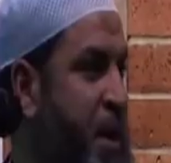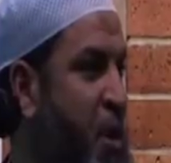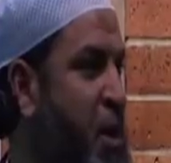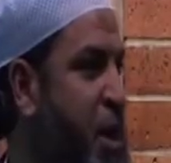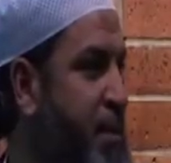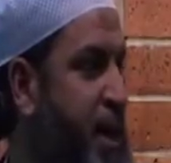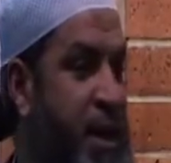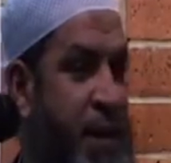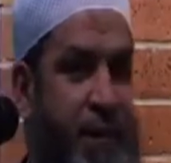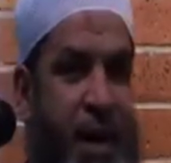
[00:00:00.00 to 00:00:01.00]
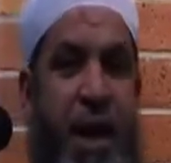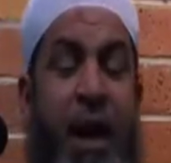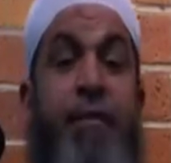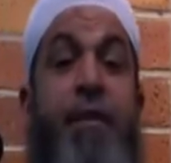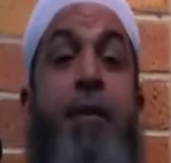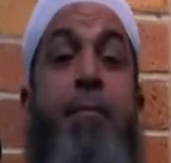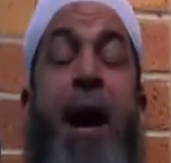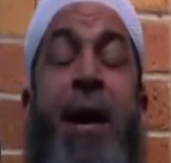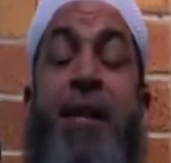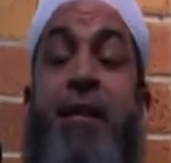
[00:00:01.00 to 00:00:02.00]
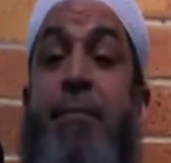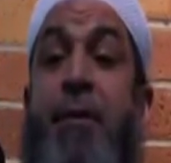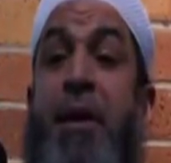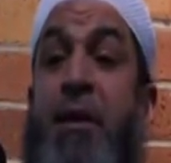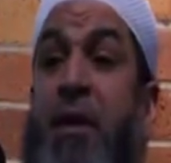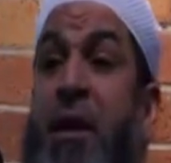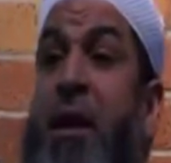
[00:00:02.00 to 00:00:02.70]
O ye who believe, a lot of the rabbis and the priests,